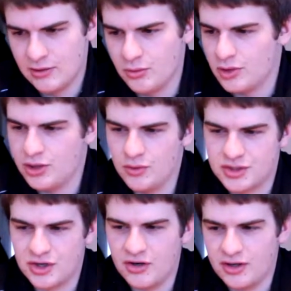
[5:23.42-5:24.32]
We're
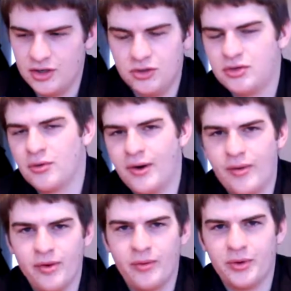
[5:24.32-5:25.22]
starting a new
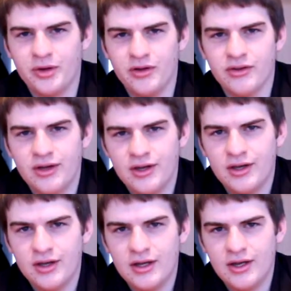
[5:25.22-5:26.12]
Terraria world.
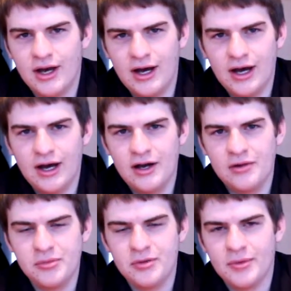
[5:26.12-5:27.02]

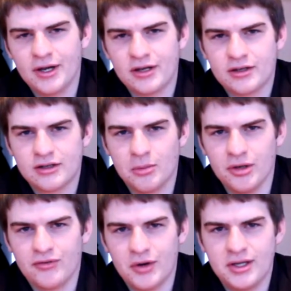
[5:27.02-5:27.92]
Me and my
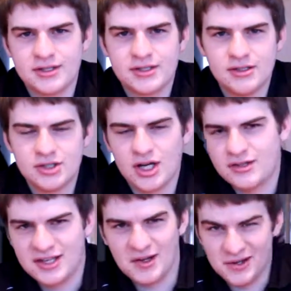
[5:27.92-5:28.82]
couple of friends.
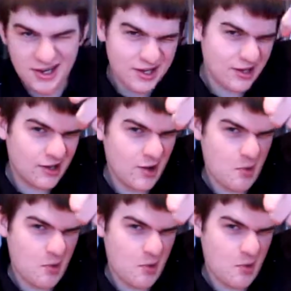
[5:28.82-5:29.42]
Shouts out Nick.